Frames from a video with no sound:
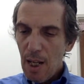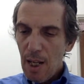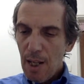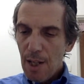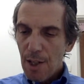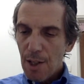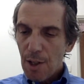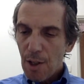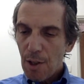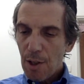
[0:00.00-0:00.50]

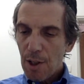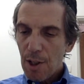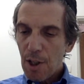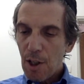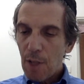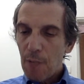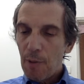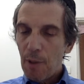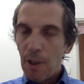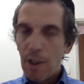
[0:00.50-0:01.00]
So the
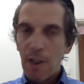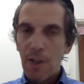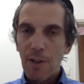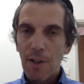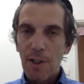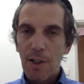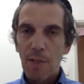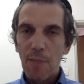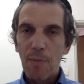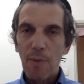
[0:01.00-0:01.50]
summary here
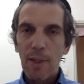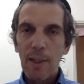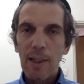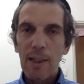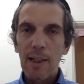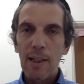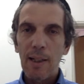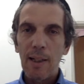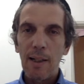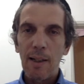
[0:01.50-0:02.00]
is going to bring
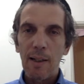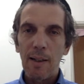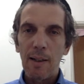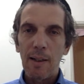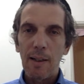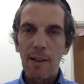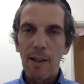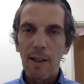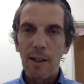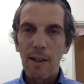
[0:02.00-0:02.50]
a,
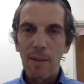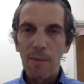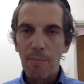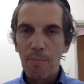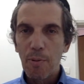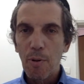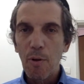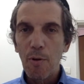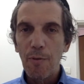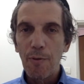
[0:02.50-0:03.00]
a
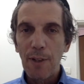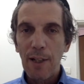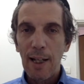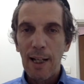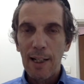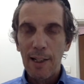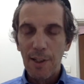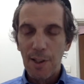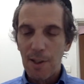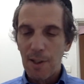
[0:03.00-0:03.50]
proof
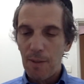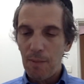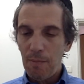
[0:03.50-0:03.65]
text